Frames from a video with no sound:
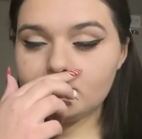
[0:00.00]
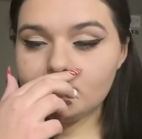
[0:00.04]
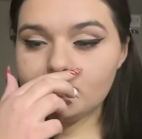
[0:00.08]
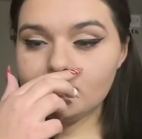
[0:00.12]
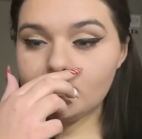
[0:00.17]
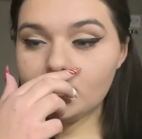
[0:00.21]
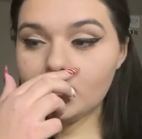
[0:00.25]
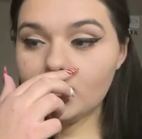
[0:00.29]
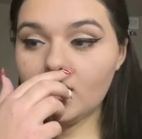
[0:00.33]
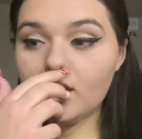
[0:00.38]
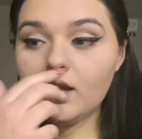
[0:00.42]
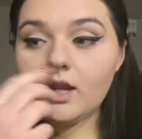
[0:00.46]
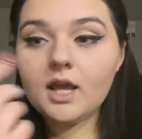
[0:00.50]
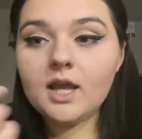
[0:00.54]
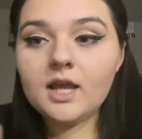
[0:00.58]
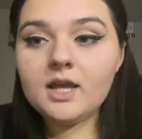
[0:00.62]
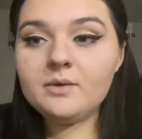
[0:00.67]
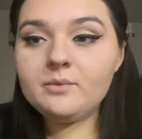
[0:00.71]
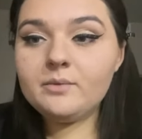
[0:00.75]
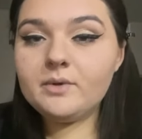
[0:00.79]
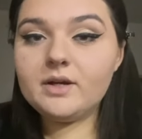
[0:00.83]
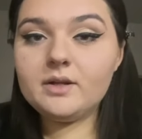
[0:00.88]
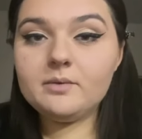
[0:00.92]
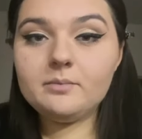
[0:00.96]
and I hate
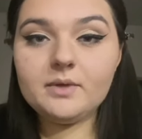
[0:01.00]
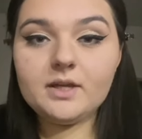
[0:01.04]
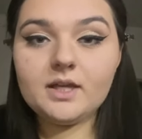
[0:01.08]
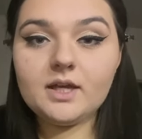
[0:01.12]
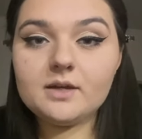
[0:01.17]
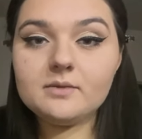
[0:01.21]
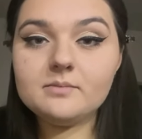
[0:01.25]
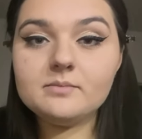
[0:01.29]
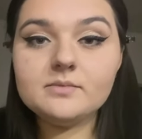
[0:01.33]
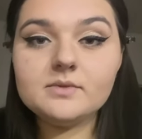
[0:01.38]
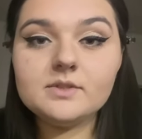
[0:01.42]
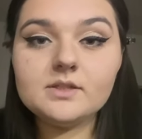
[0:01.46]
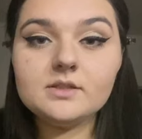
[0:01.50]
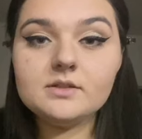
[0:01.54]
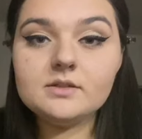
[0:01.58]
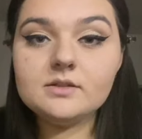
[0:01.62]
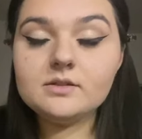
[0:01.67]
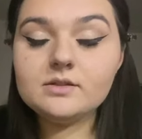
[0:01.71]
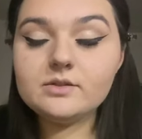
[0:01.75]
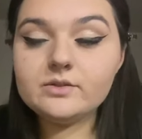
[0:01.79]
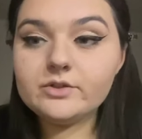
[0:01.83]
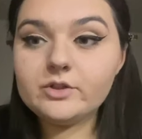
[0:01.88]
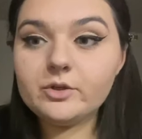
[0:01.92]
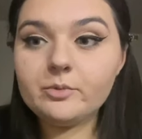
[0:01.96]
when it becomes
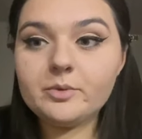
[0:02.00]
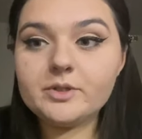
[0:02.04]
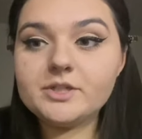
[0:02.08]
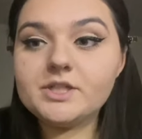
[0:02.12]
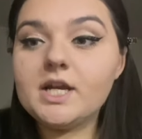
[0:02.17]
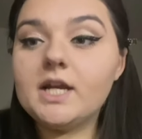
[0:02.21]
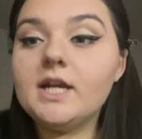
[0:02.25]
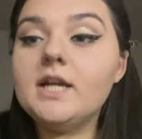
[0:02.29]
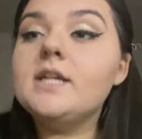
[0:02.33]
super shiny,